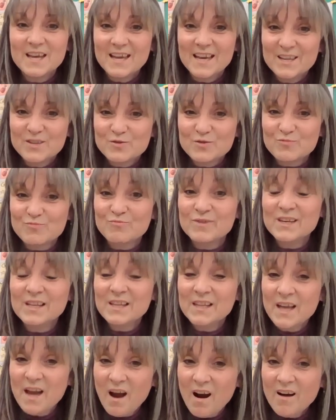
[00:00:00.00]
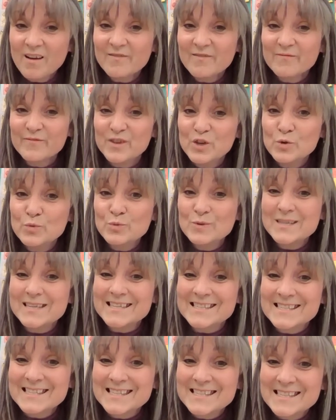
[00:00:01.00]
it's really hard for you to
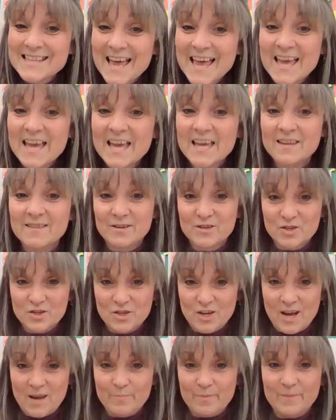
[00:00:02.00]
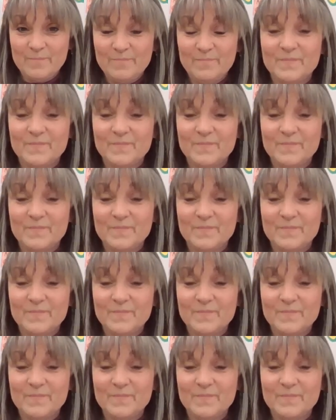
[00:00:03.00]
say the shape.